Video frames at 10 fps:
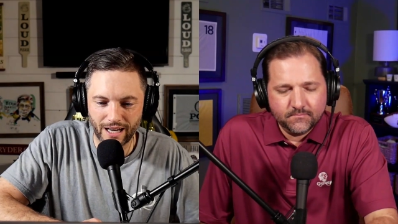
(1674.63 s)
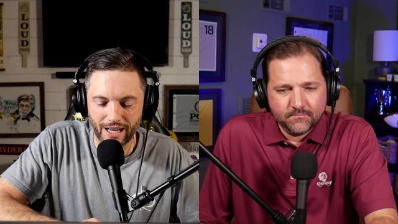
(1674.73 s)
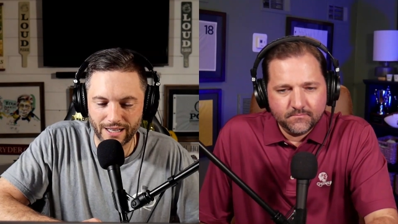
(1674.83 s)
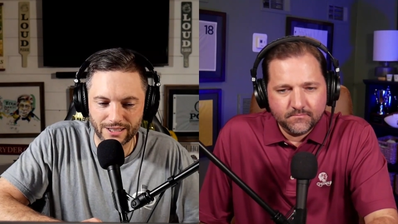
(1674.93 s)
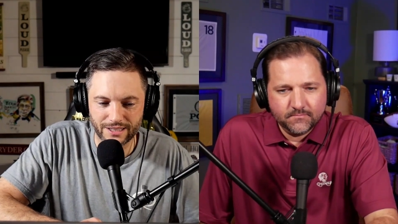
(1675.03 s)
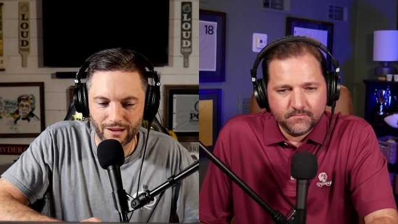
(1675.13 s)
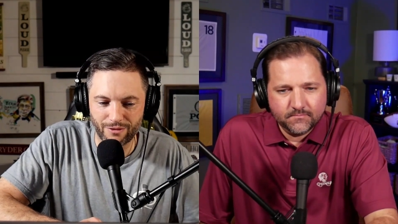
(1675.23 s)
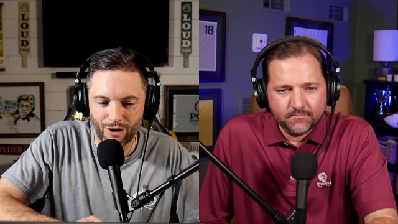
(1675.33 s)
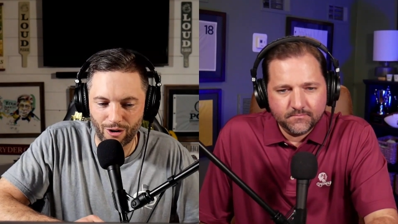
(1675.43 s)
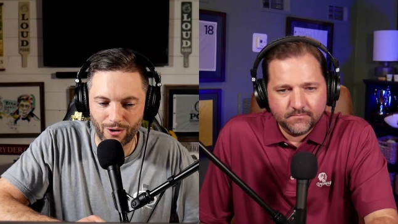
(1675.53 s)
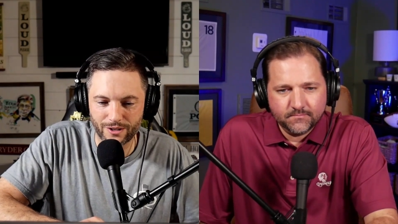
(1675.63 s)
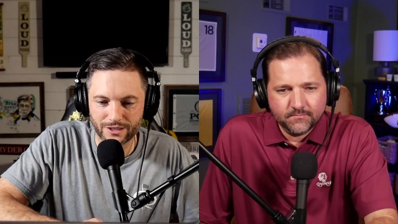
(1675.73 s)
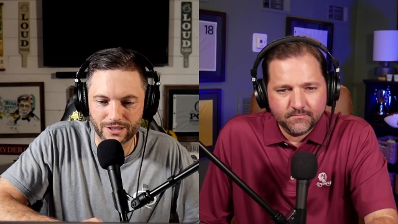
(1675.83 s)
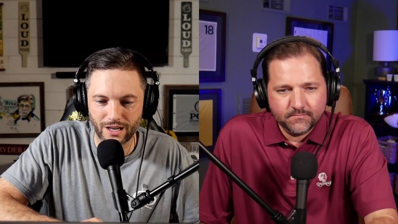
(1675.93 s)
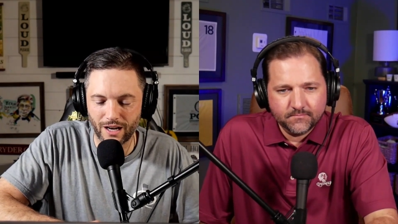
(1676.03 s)
Speaker 1: I just have the hardest
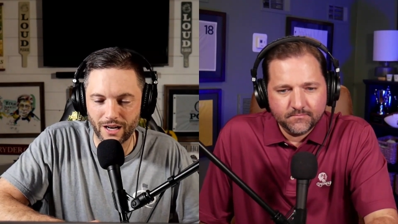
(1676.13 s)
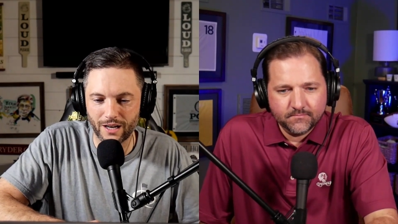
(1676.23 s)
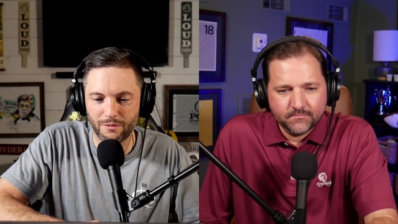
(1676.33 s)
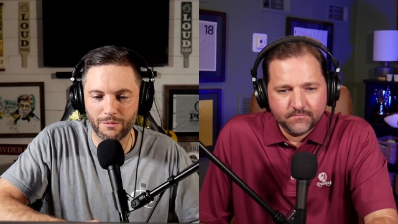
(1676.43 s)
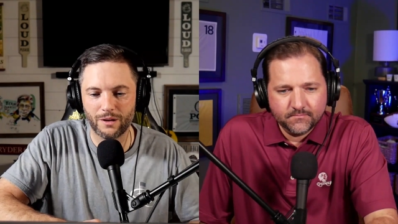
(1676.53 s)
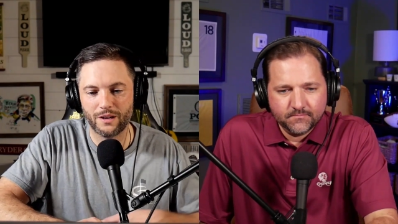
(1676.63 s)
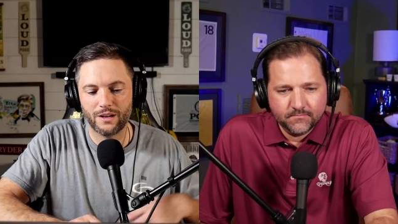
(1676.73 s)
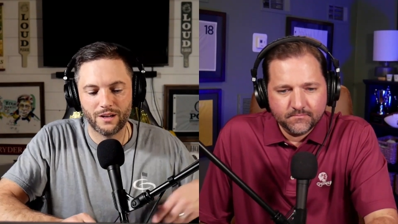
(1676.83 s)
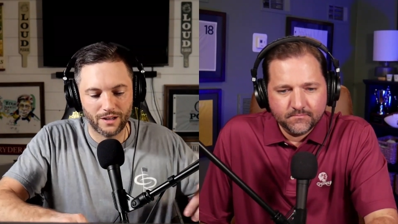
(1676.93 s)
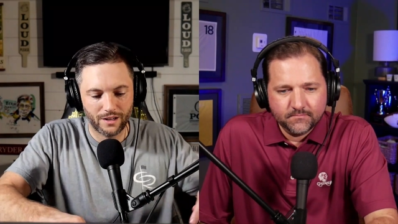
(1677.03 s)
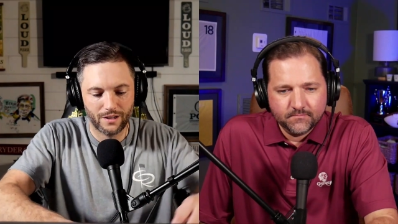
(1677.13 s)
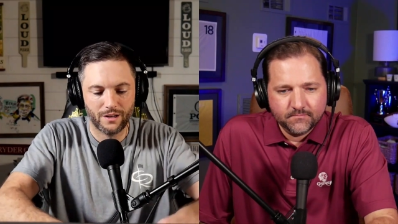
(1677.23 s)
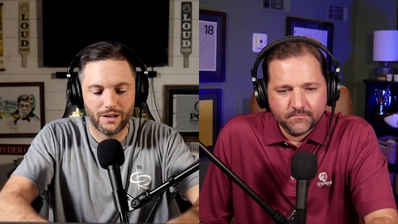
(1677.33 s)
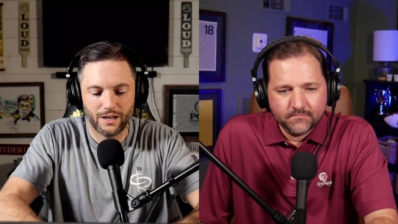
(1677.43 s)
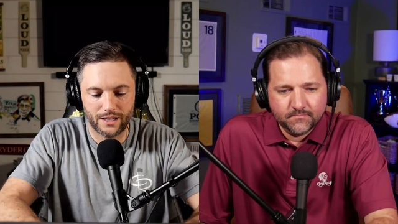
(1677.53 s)
time.
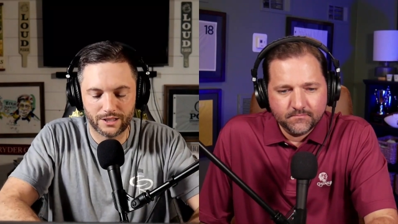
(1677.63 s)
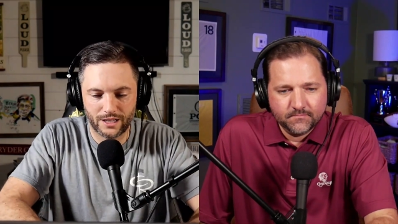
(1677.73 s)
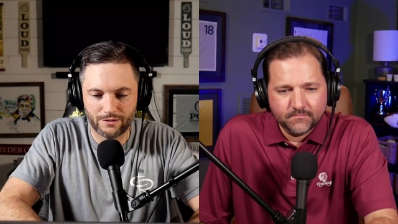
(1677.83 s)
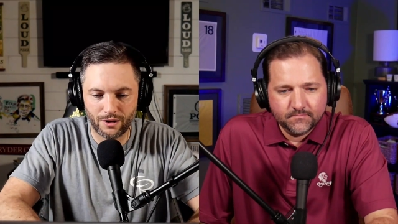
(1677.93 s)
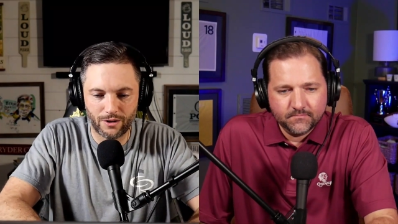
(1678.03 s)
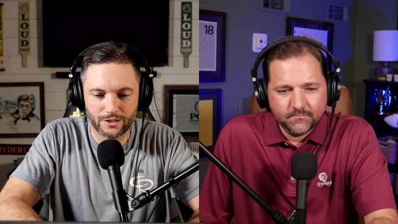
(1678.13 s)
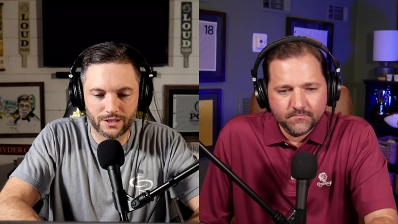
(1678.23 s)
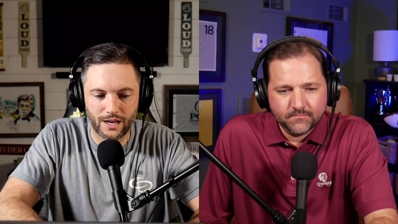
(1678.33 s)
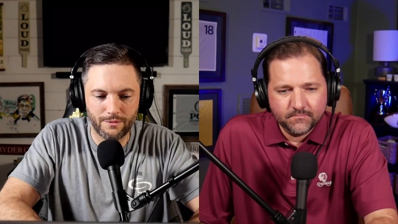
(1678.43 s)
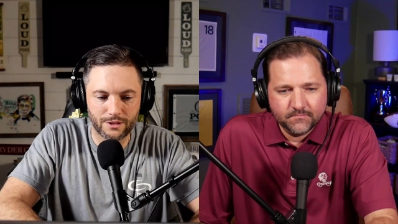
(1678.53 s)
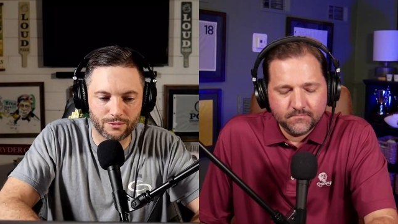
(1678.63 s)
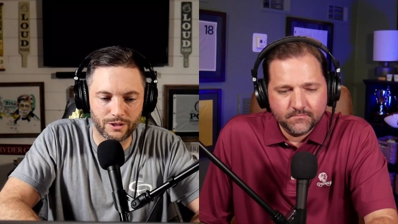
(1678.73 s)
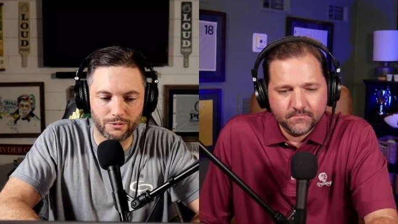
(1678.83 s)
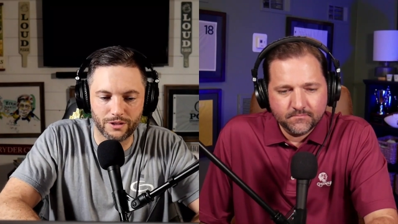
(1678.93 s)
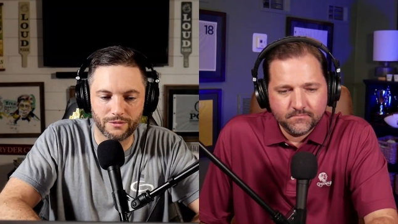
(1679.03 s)
I just have the hardest time this week
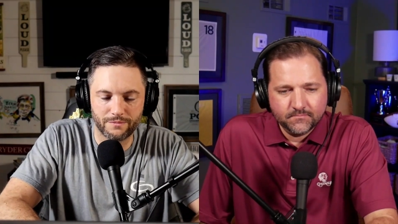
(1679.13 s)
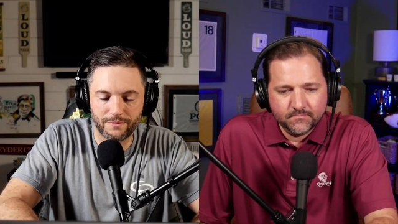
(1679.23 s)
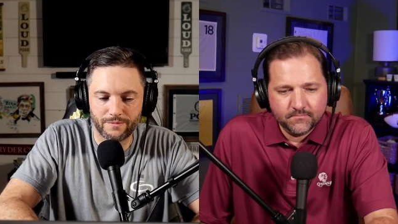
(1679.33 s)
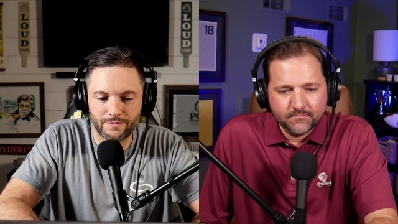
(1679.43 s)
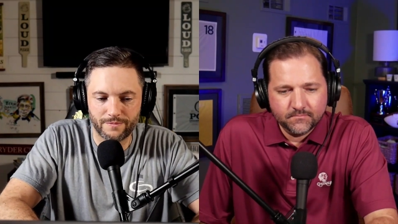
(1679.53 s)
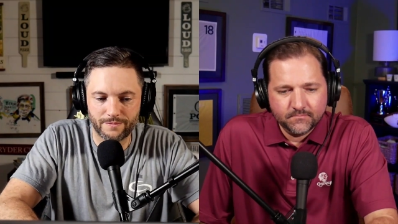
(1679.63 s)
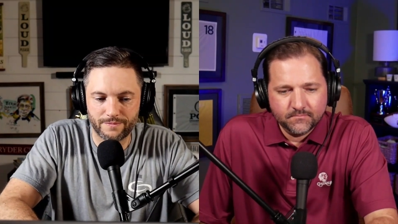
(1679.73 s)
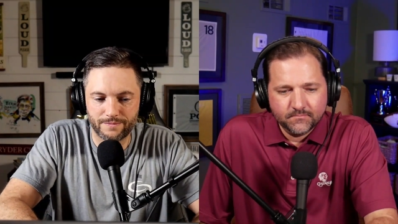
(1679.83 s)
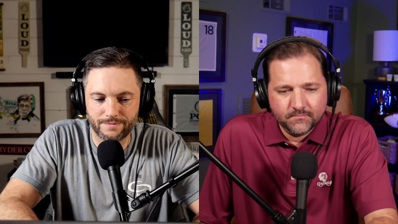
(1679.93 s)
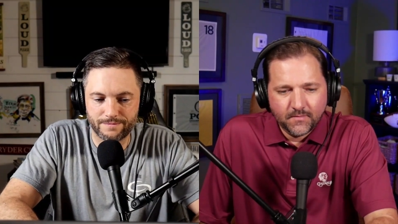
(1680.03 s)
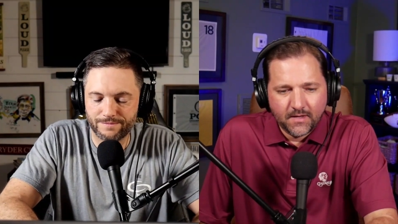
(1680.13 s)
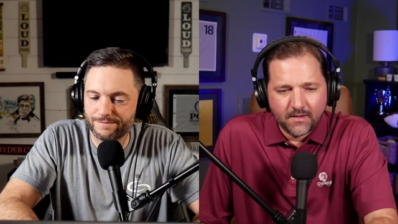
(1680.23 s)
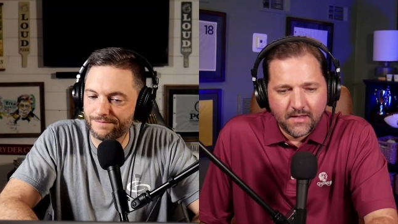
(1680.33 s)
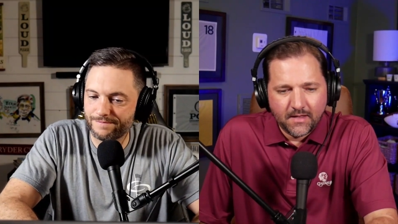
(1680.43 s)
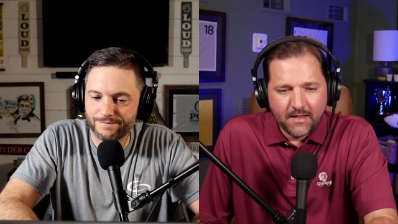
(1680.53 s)
with him.
Speaker 2: Yeah.
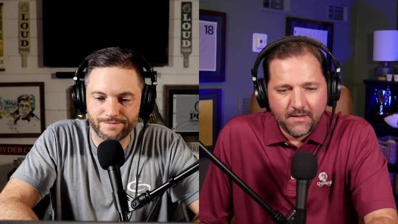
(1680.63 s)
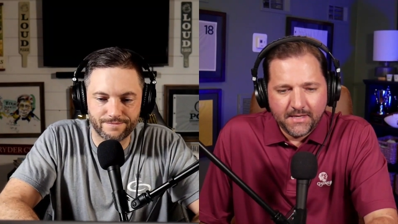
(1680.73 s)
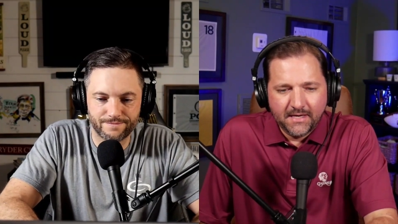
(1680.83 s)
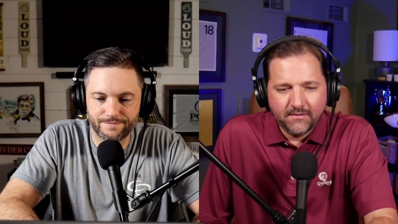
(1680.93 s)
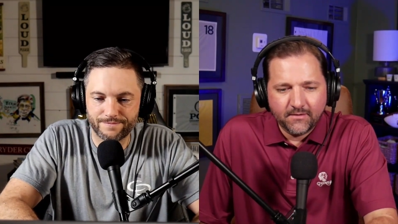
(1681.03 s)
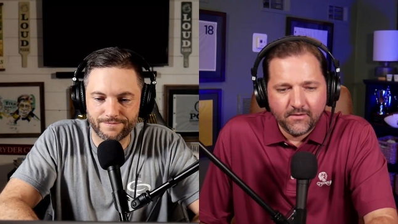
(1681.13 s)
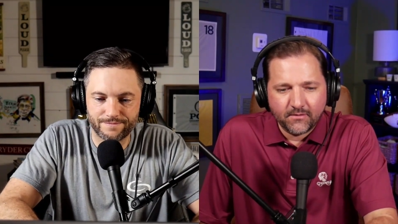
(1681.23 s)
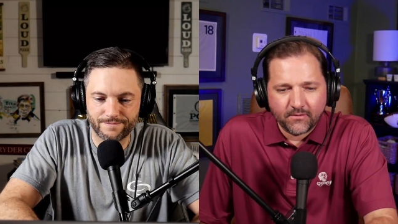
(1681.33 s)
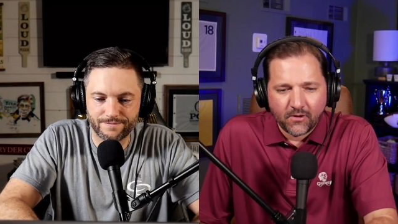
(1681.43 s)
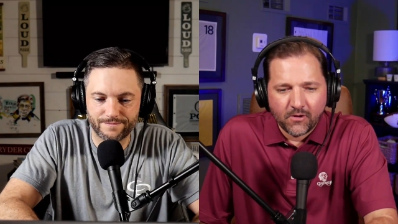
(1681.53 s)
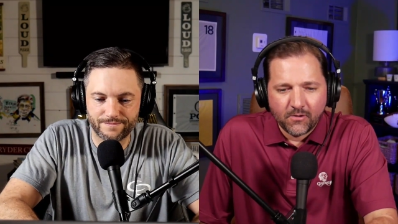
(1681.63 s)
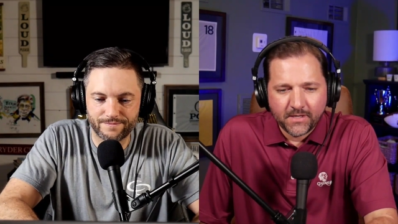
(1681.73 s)
I, I mean, he's good on all